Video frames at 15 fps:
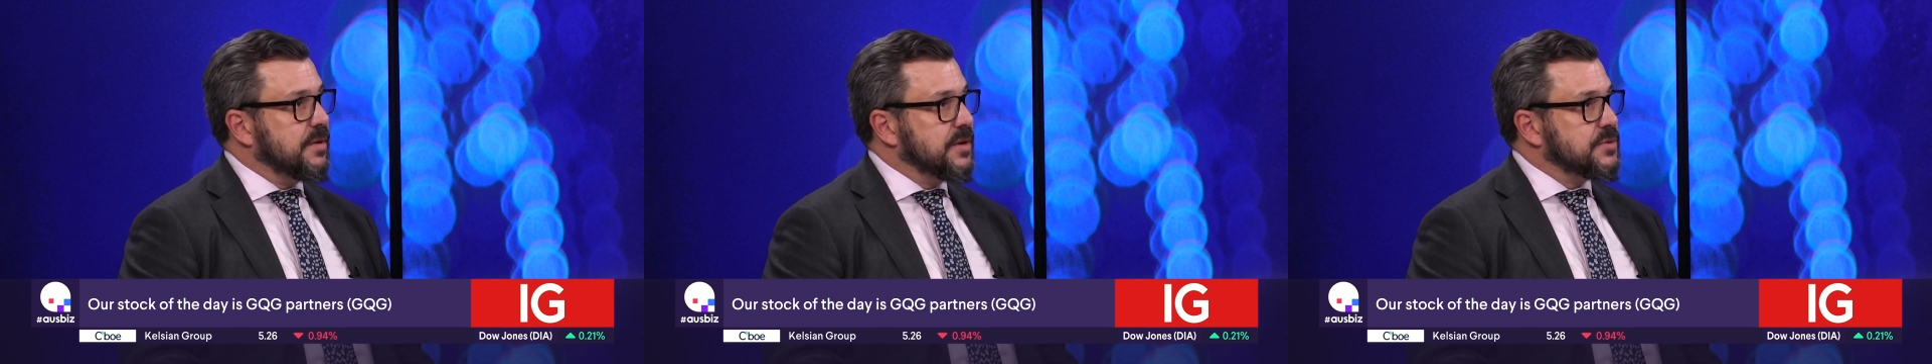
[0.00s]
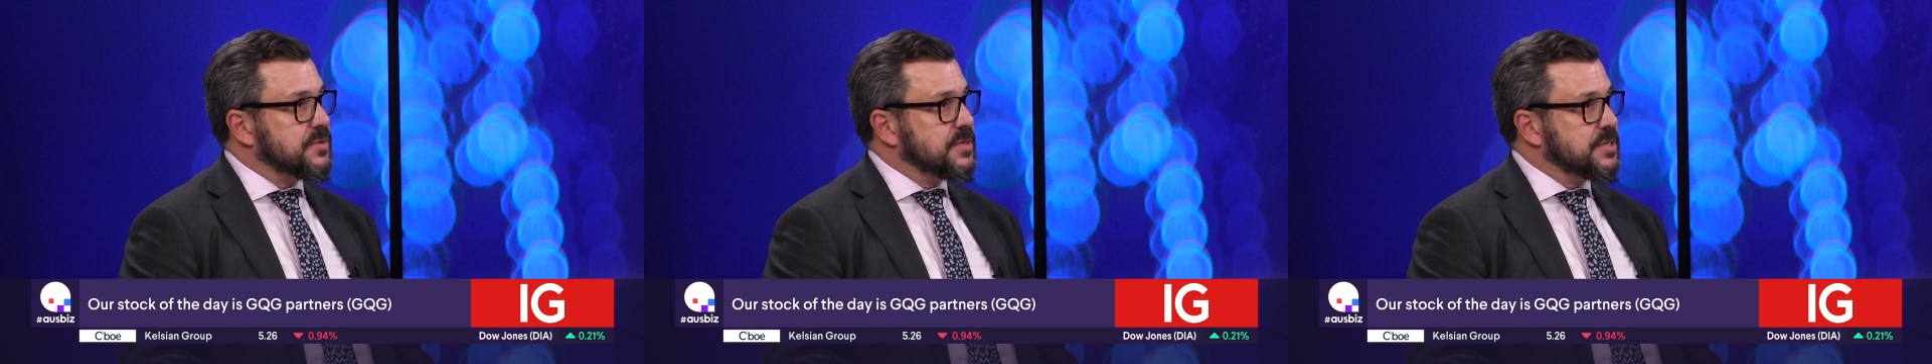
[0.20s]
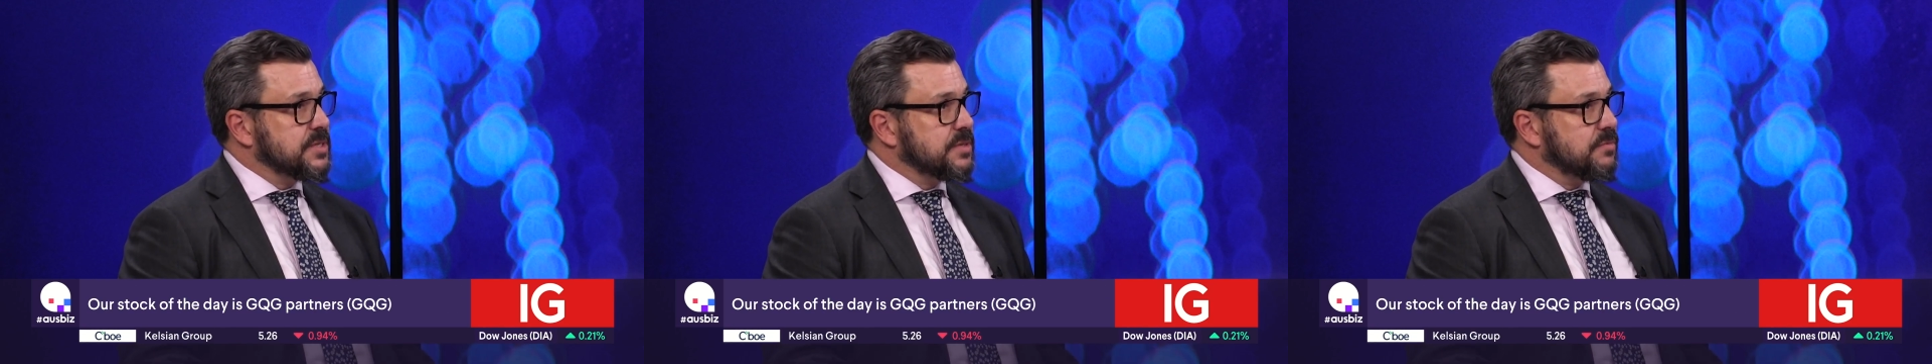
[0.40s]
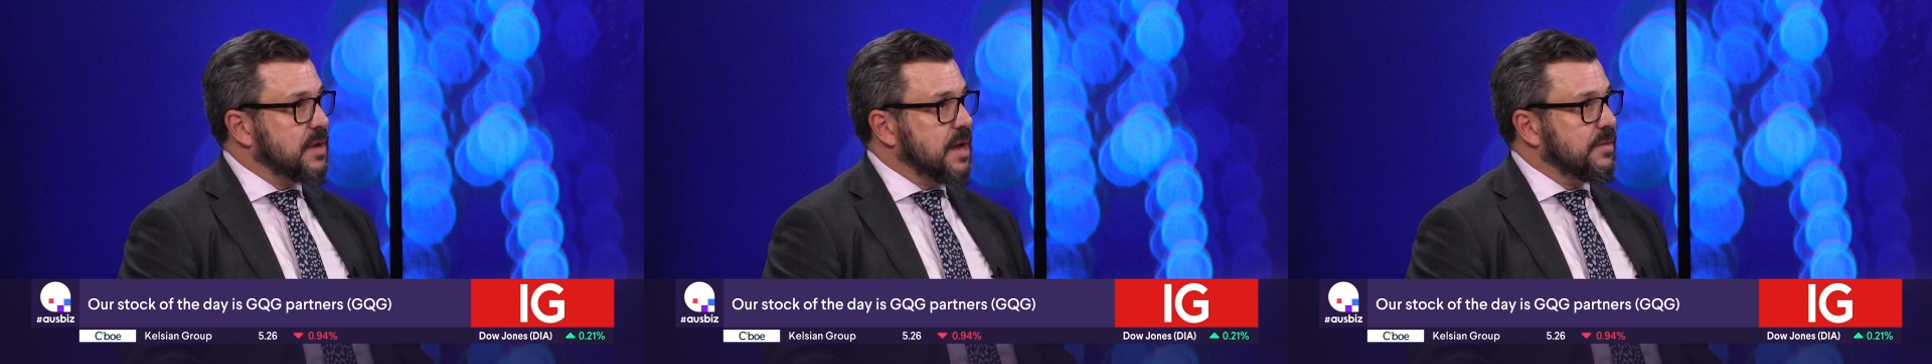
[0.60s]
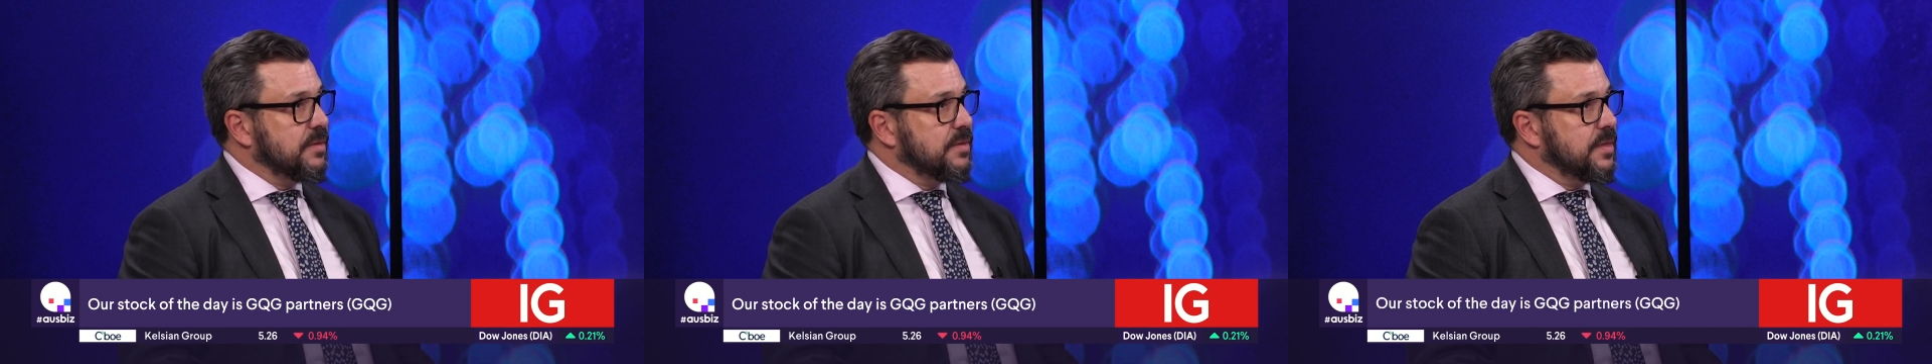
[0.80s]
interests,
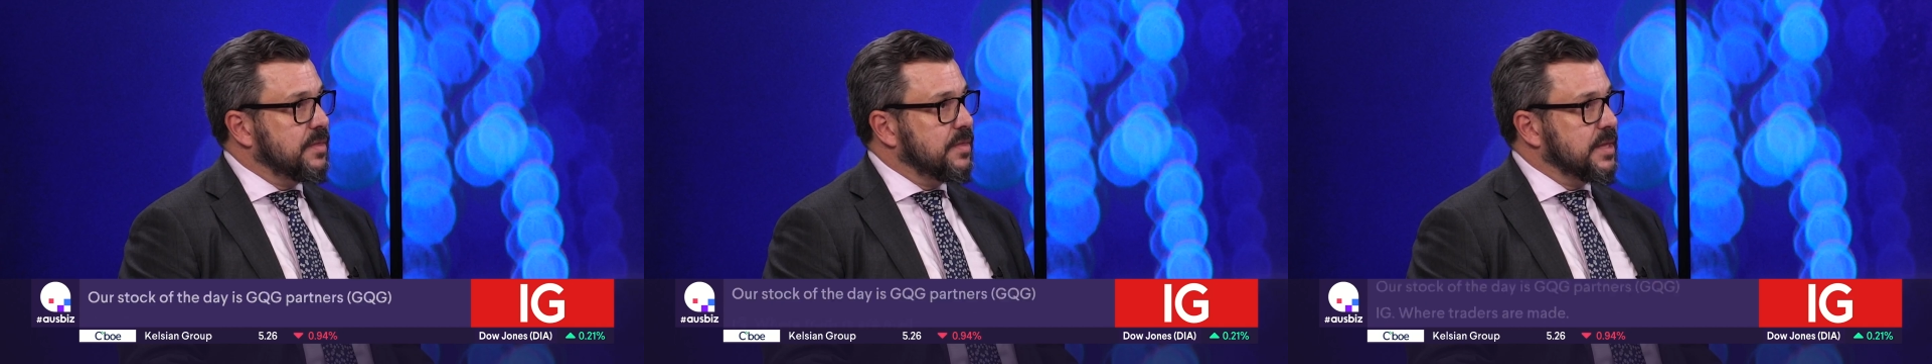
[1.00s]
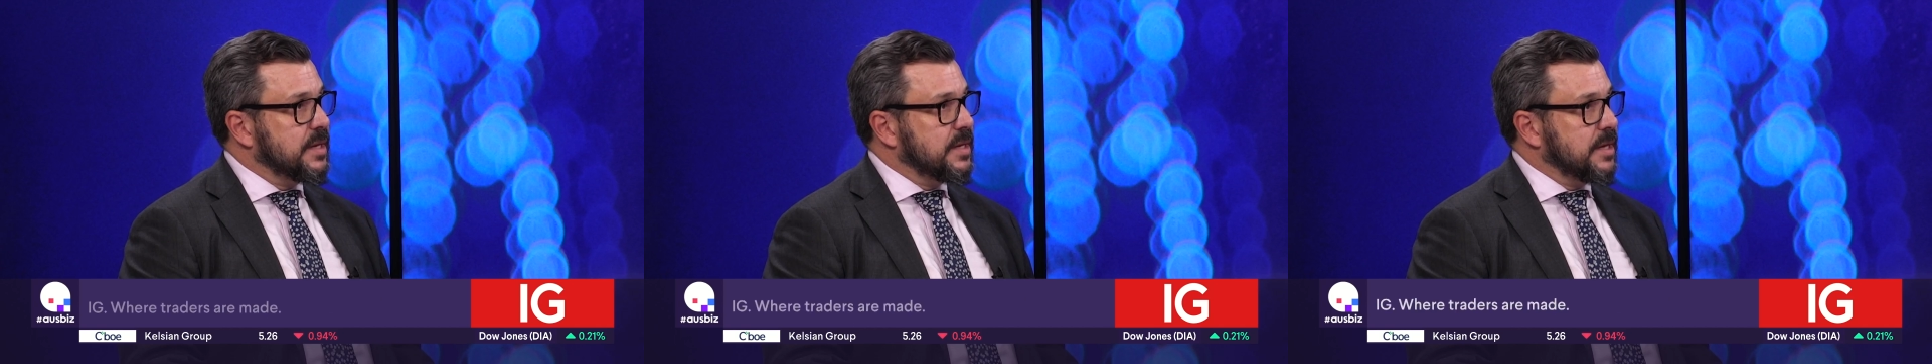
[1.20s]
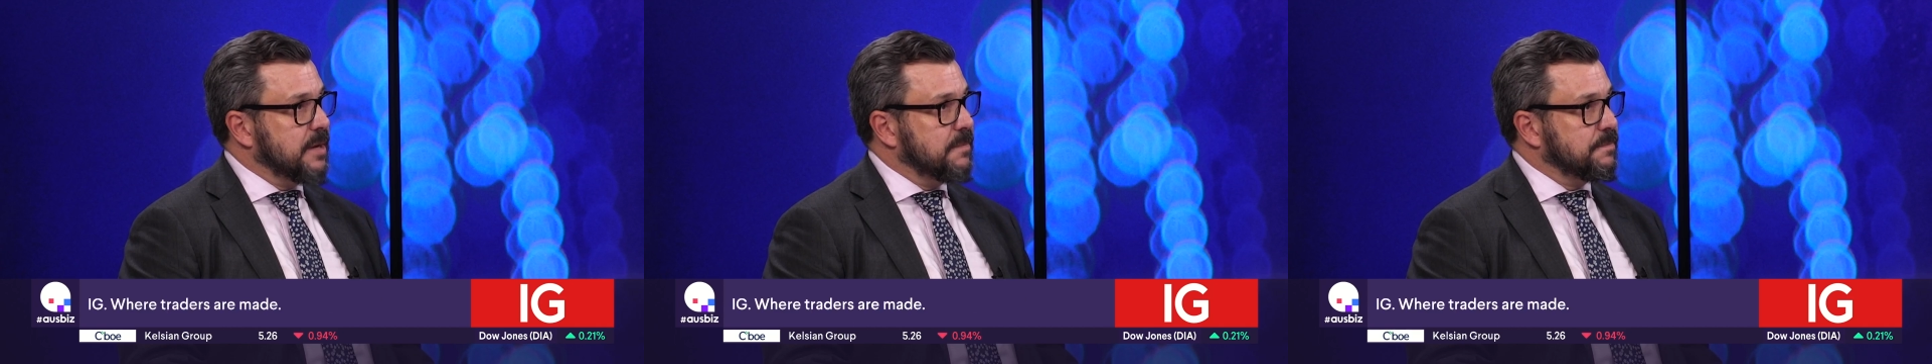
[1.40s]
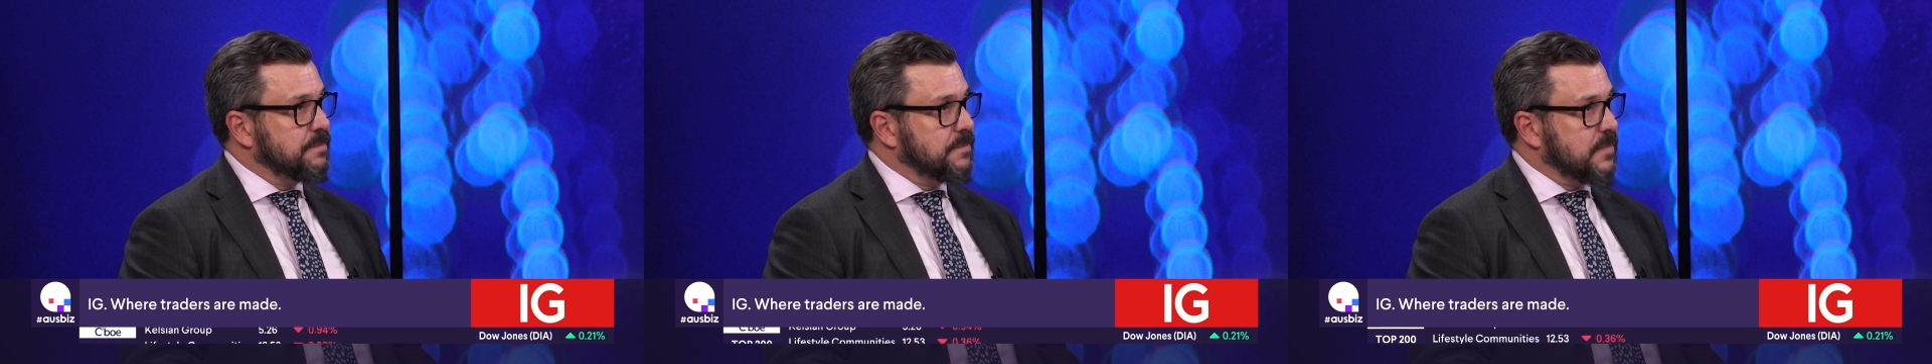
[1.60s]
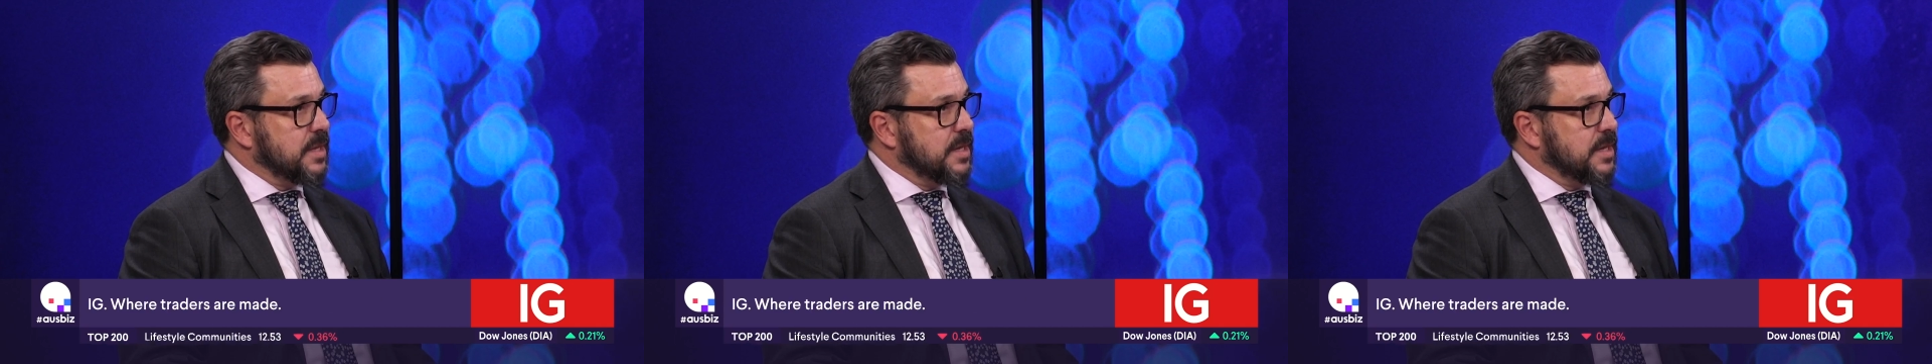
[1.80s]
rather than